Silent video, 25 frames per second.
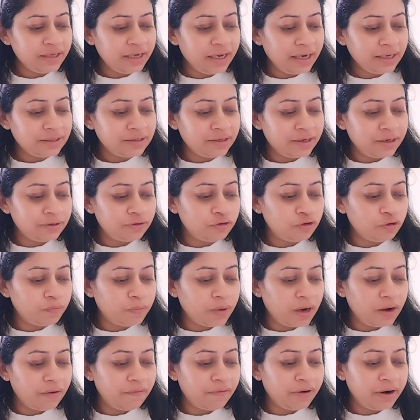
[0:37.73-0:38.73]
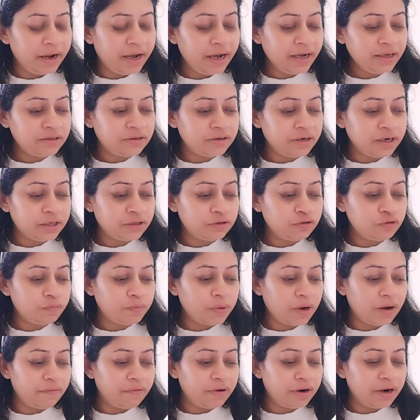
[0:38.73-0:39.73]
x raised to power
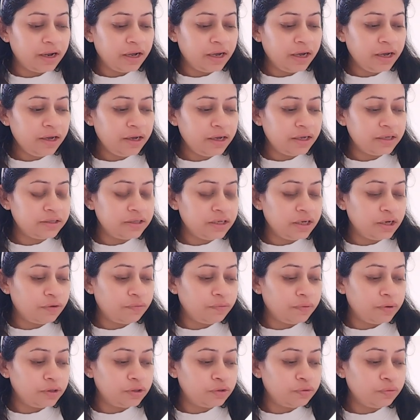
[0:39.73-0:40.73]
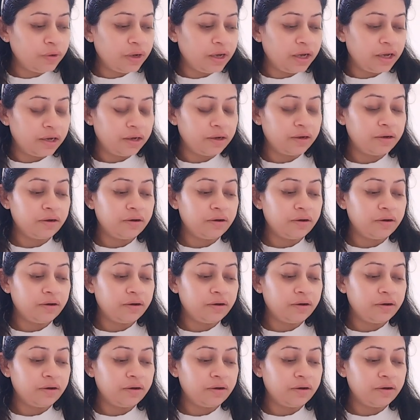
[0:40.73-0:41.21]
a is equal to a,